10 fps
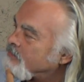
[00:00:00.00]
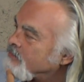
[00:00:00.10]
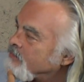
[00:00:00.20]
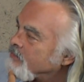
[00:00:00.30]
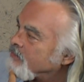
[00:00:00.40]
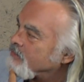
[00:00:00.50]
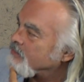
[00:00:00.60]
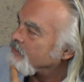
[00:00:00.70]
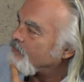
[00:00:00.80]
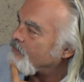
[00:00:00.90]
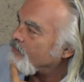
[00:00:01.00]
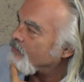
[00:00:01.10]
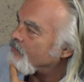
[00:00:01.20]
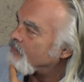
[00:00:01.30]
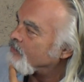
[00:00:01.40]

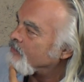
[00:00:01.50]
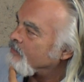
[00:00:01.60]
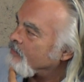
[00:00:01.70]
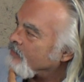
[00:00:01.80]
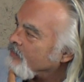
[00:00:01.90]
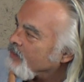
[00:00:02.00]
The person shown says nothing.